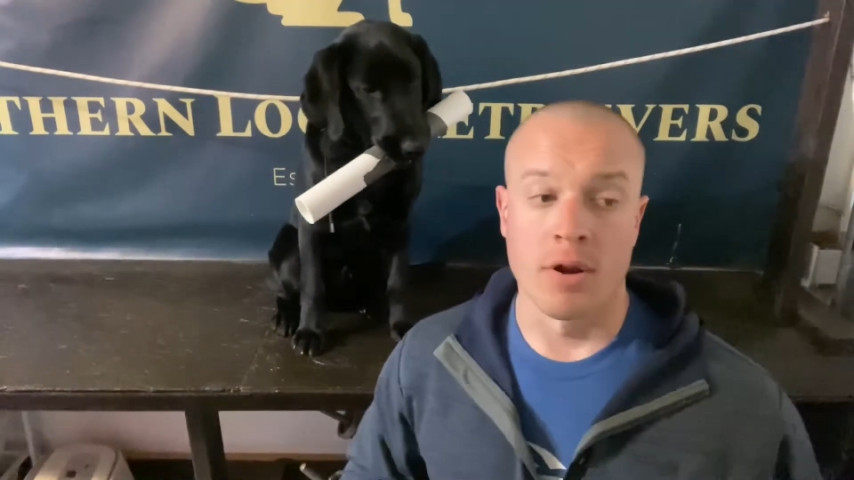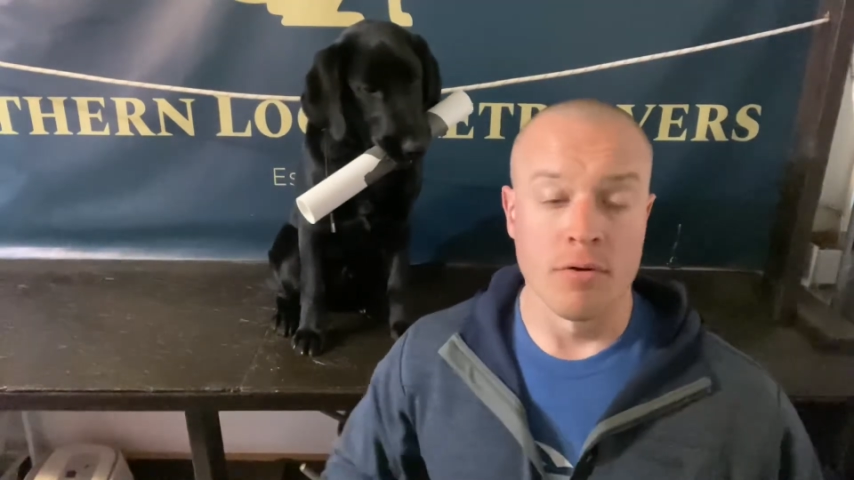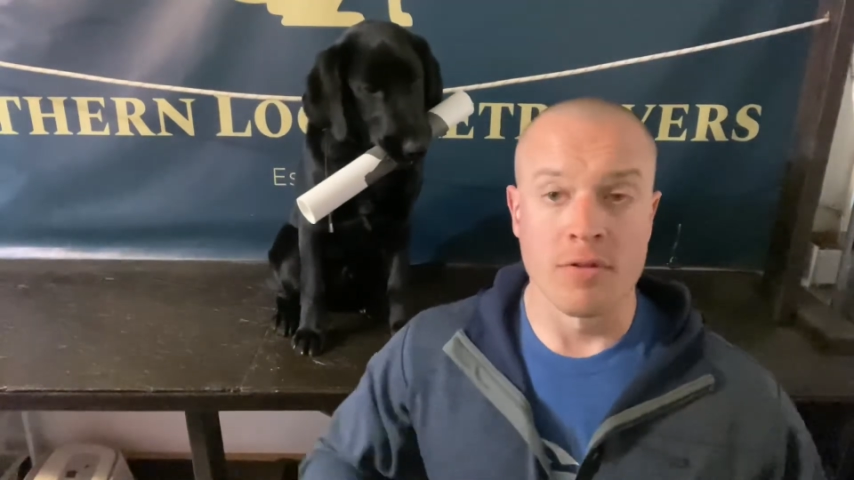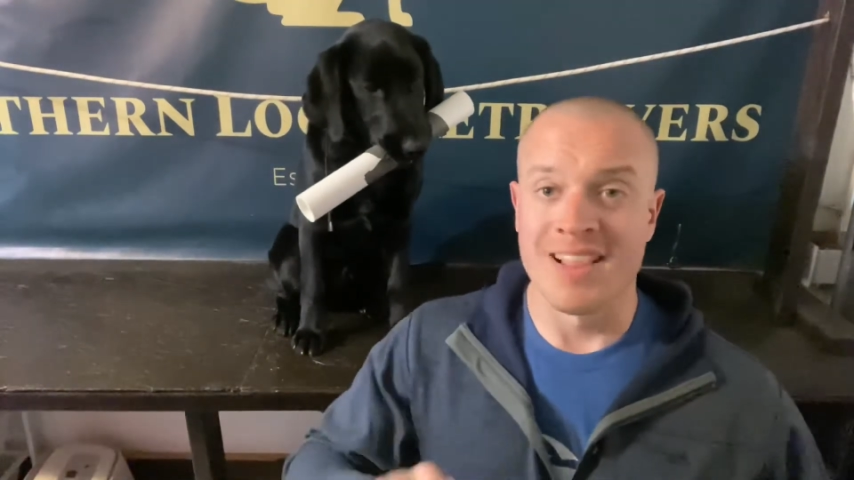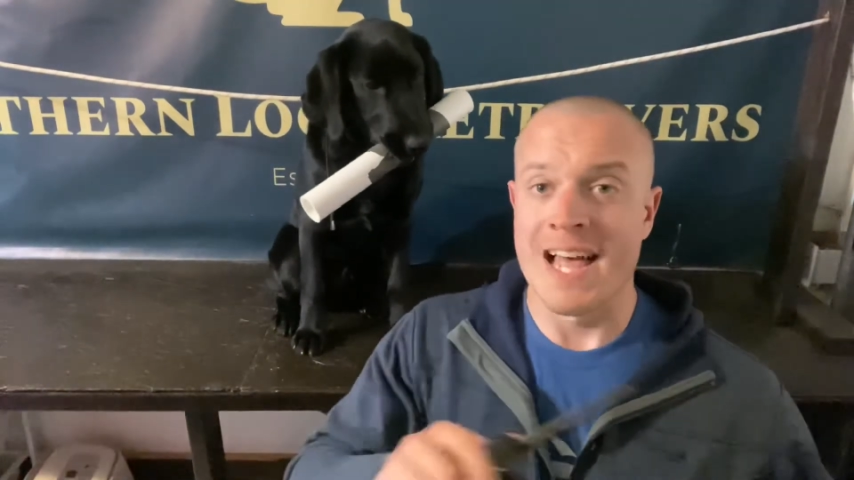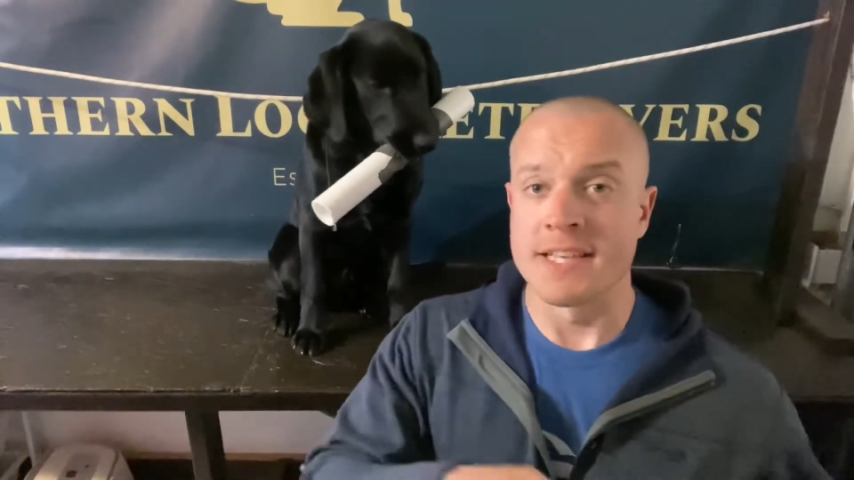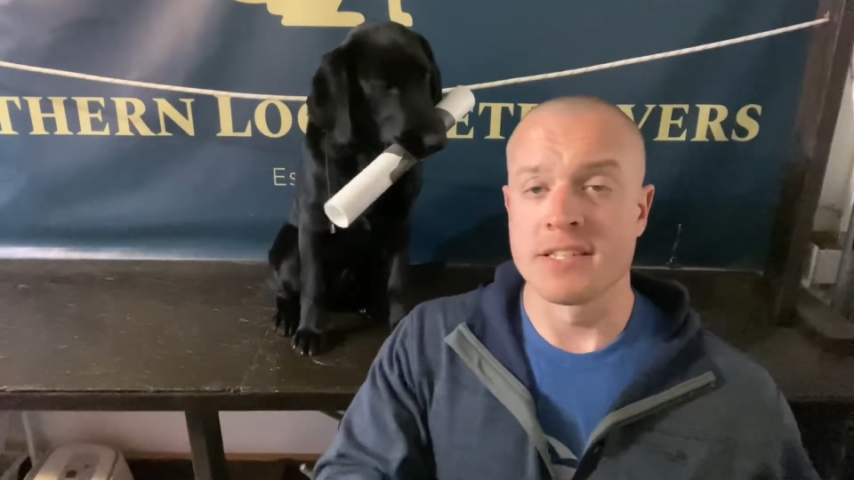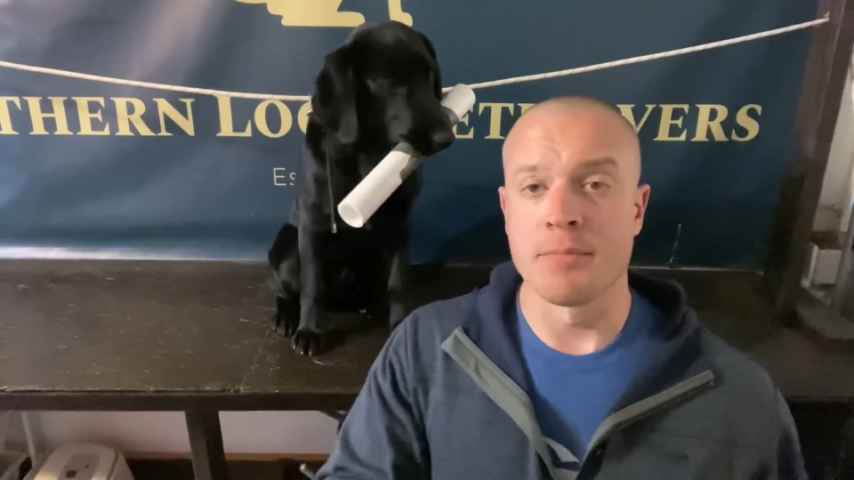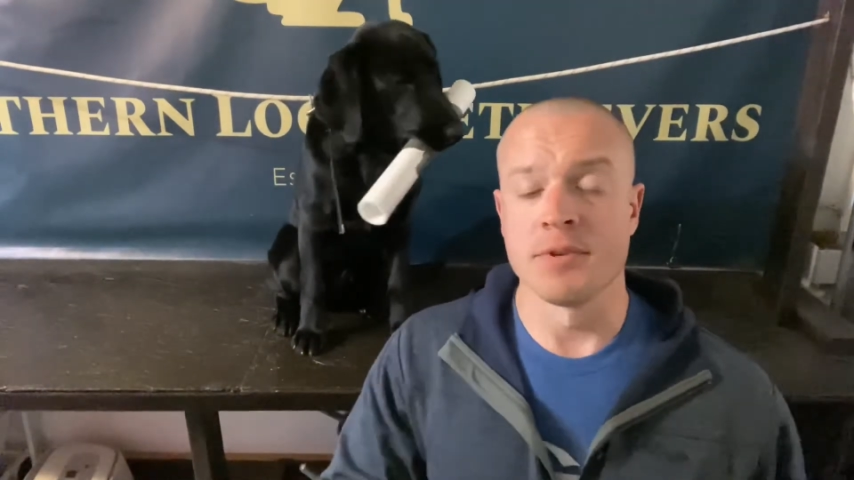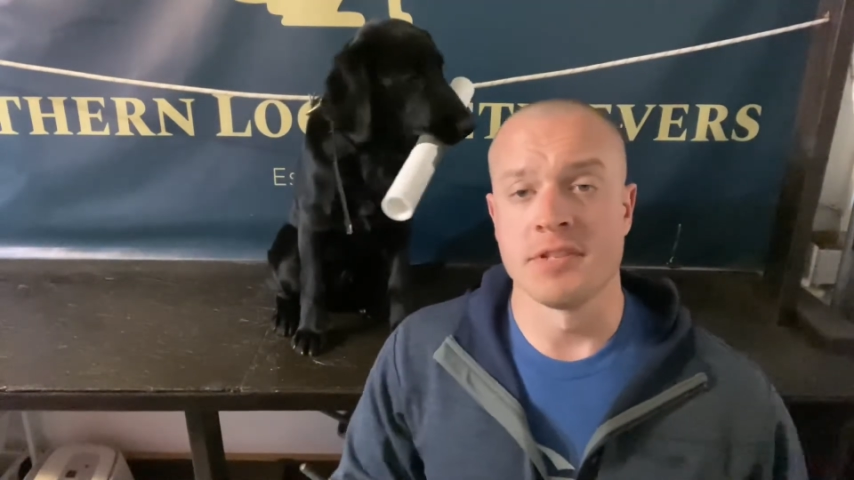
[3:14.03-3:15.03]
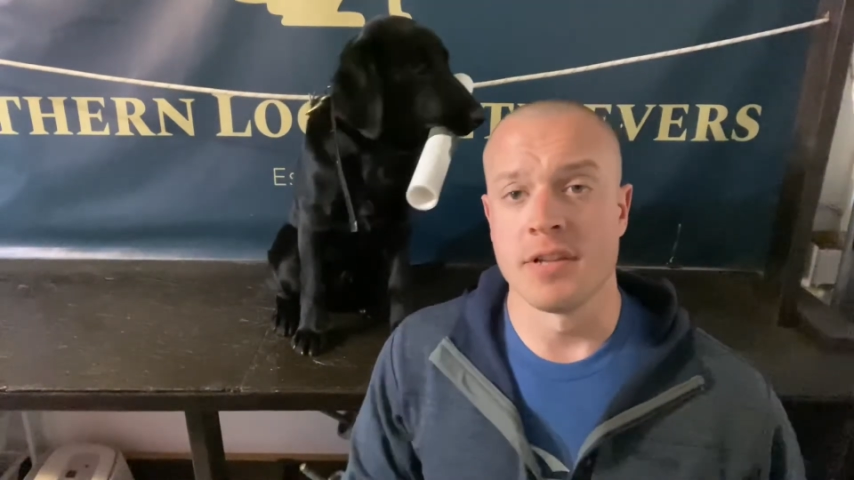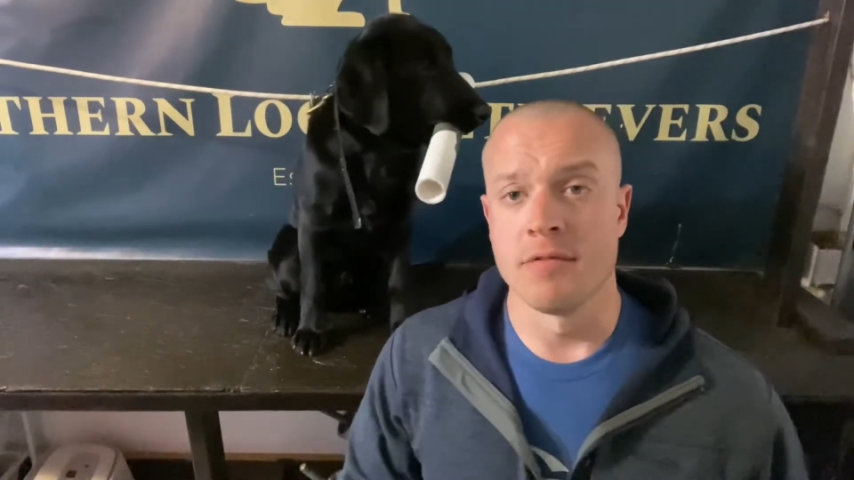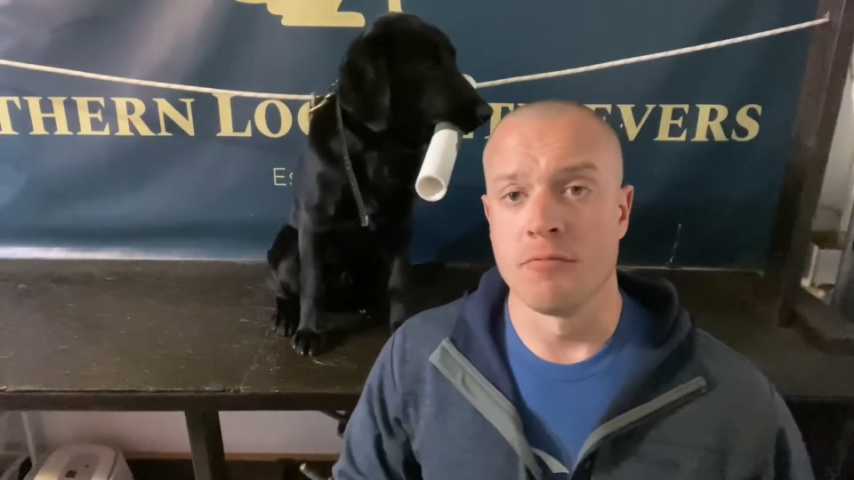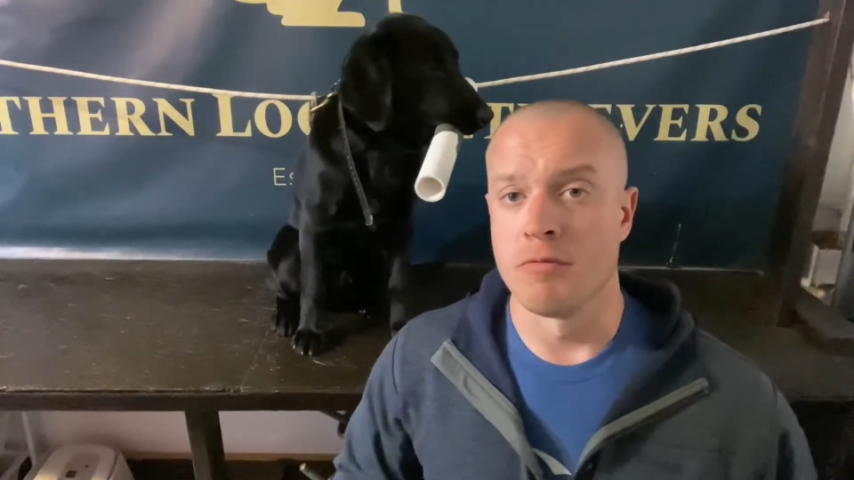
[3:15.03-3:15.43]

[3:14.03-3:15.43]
I know in the last step we said we